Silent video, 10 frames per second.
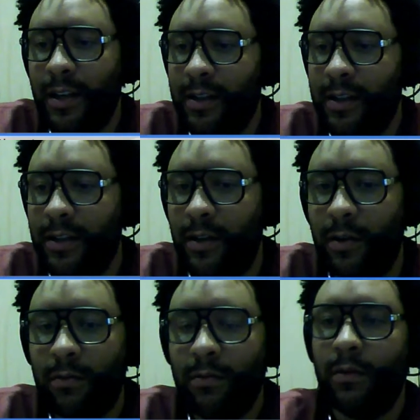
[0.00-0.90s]

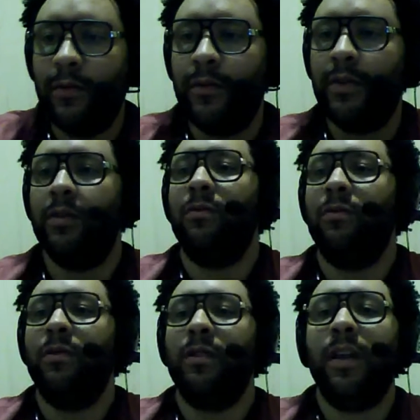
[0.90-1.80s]
So if you're
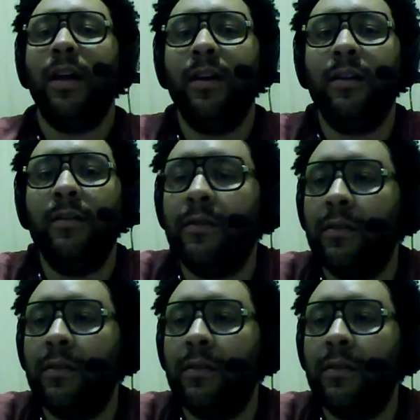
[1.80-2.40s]
on live,